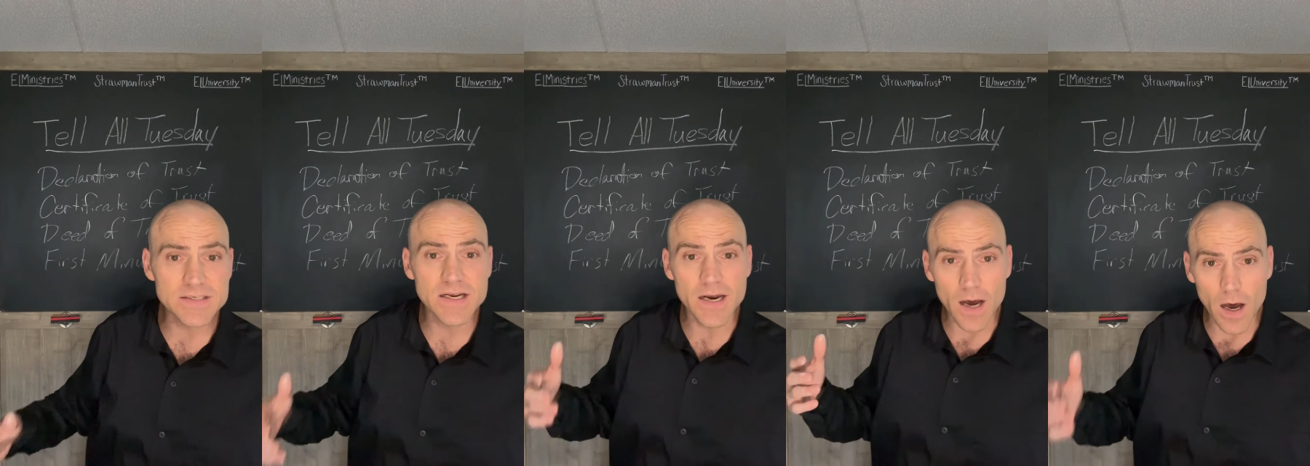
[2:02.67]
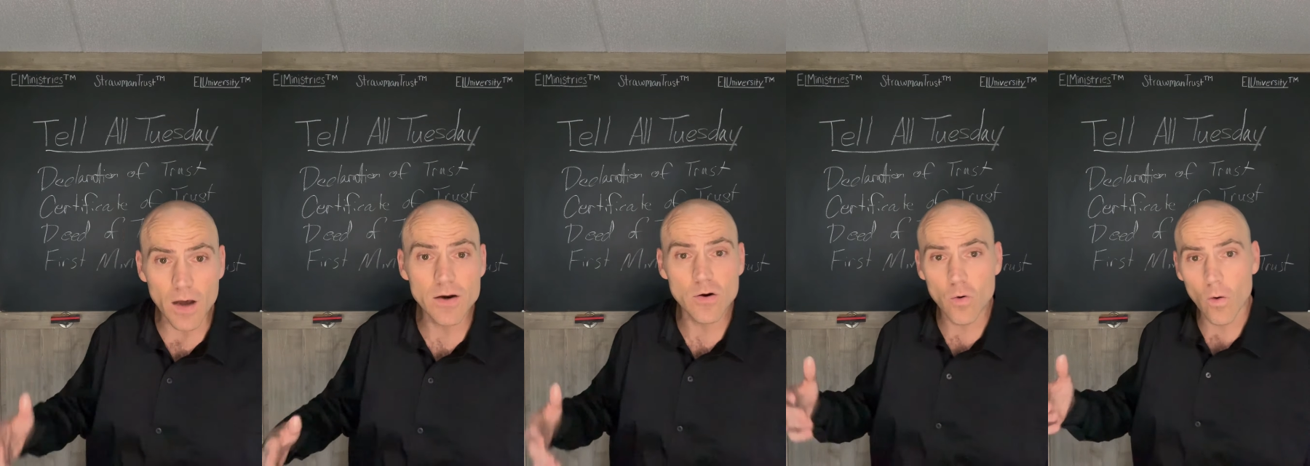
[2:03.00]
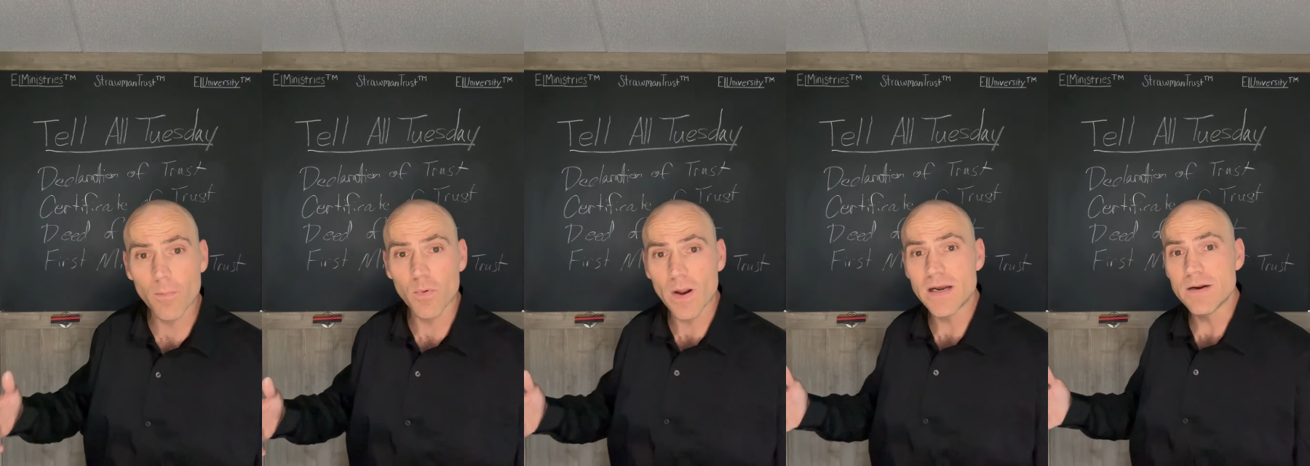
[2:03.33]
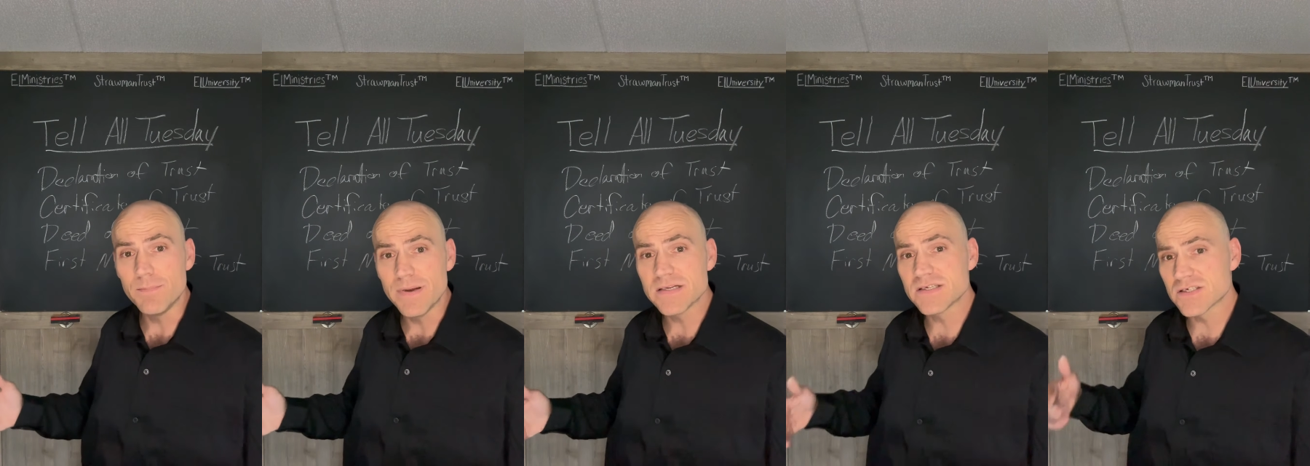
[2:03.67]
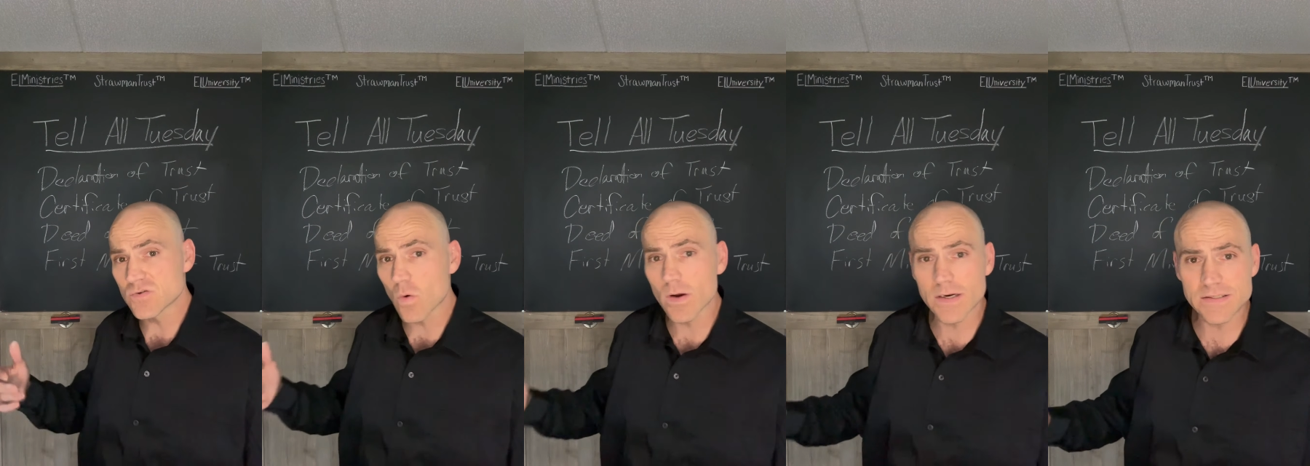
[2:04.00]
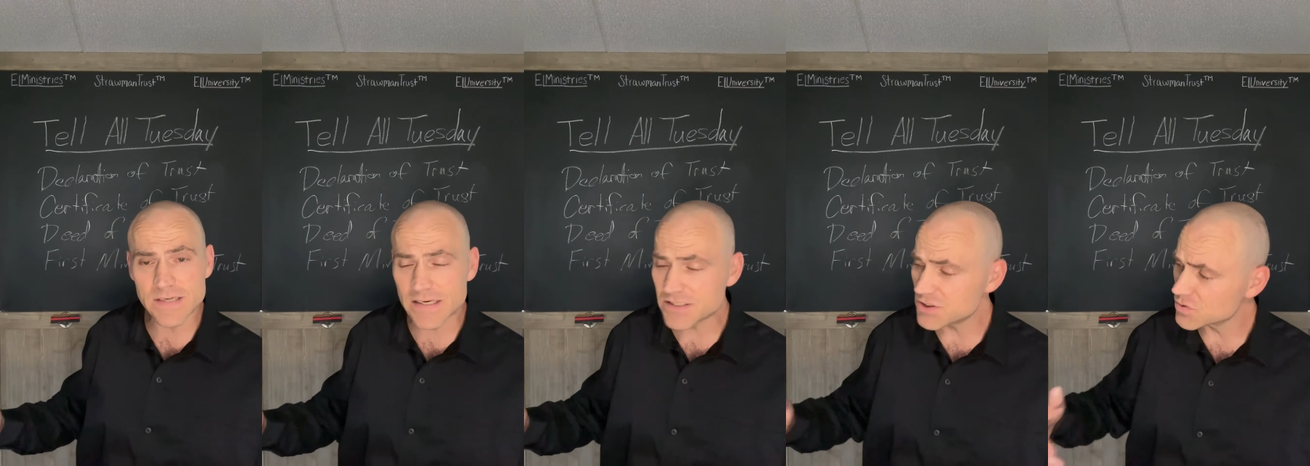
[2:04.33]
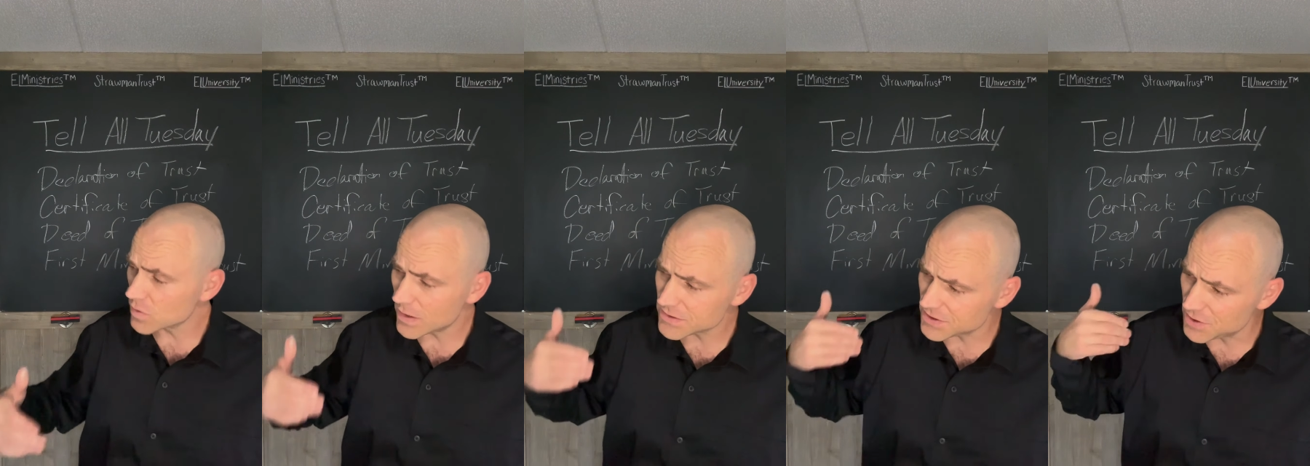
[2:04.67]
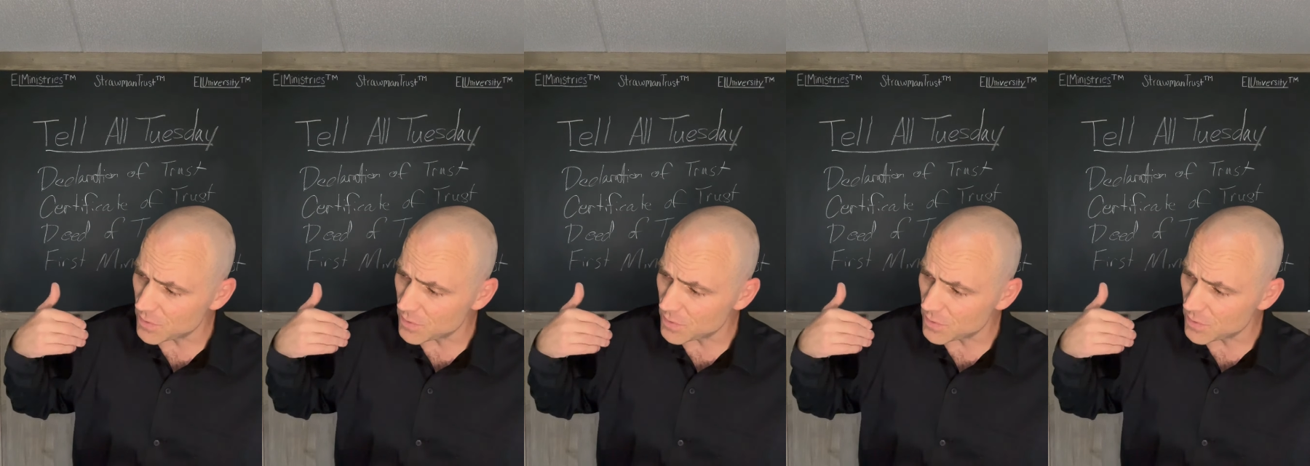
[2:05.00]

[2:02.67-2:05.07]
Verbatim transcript: Is it an unincorporated business organization trust?